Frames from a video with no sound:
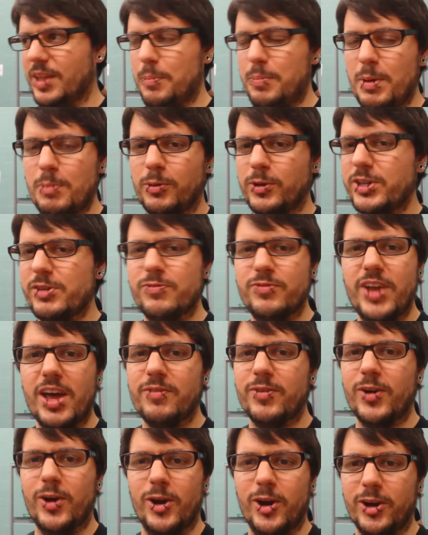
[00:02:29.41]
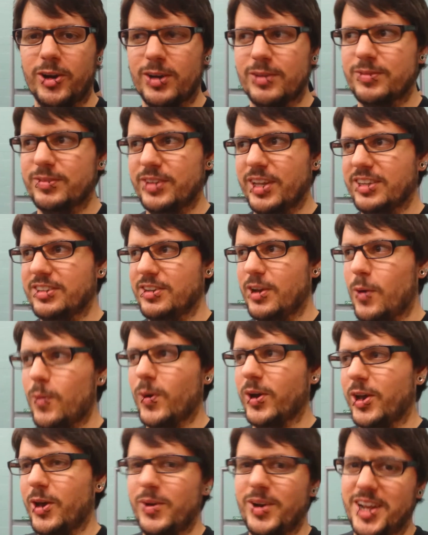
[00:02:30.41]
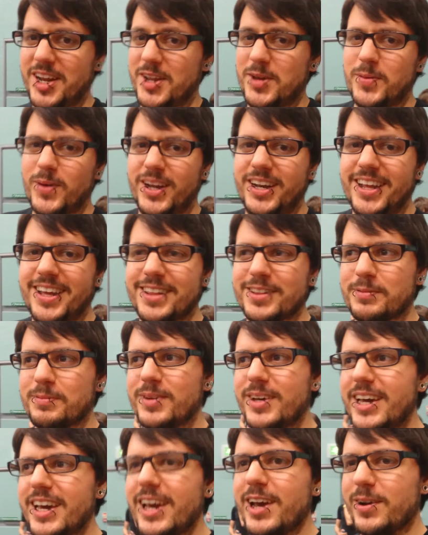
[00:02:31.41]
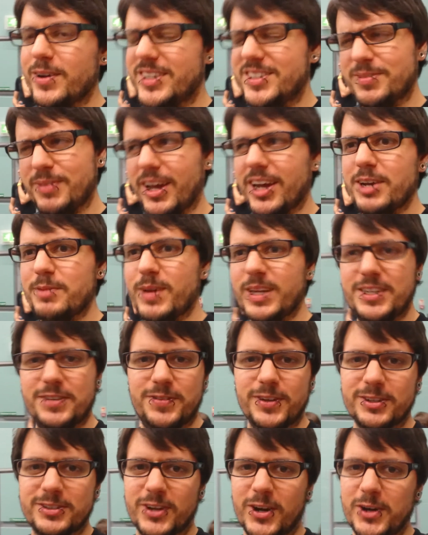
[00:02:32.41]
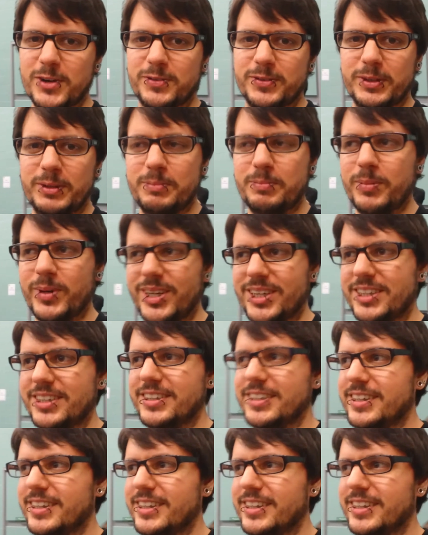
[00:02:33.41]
the people you've never heard of that no one got anybody in. Which kind of makes you feel sorry for them, but...